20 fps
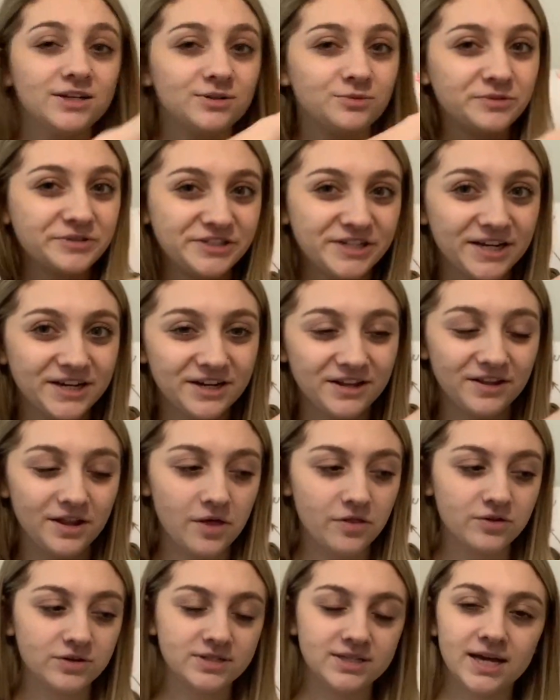and we'll shake it on the
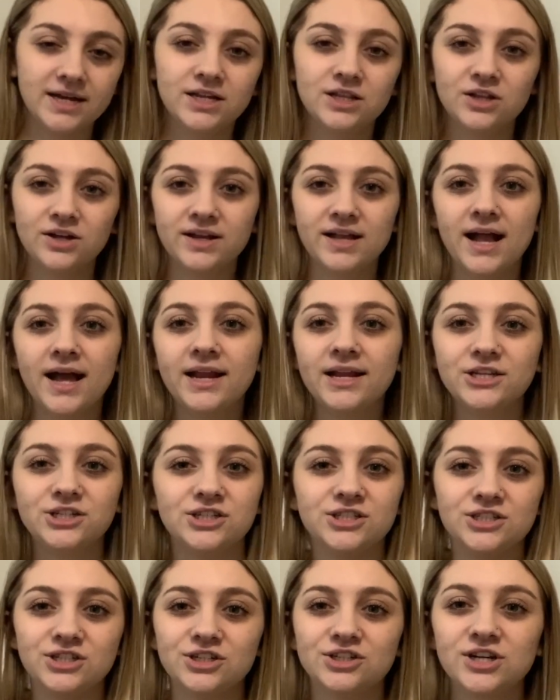other side and look at it
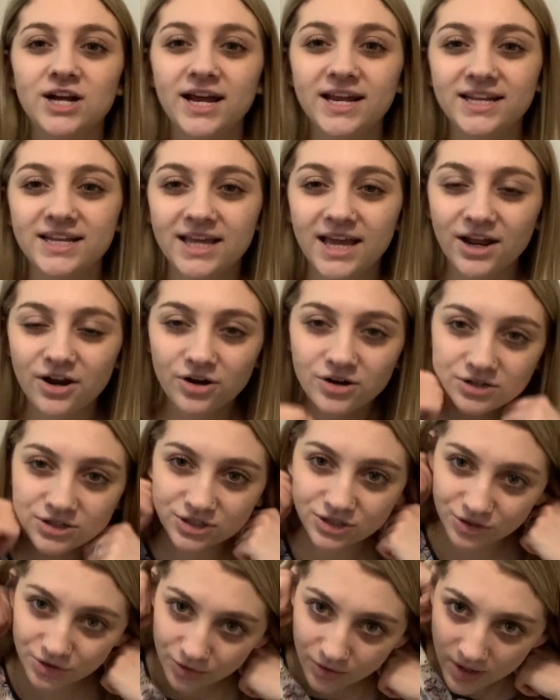just to try and get her
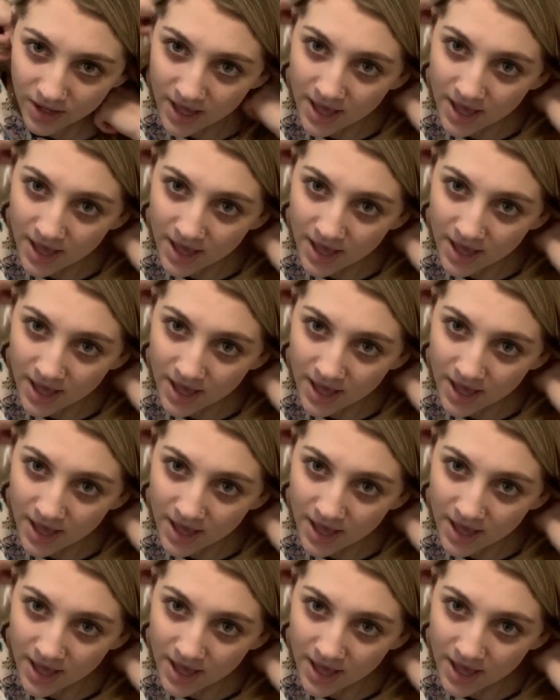to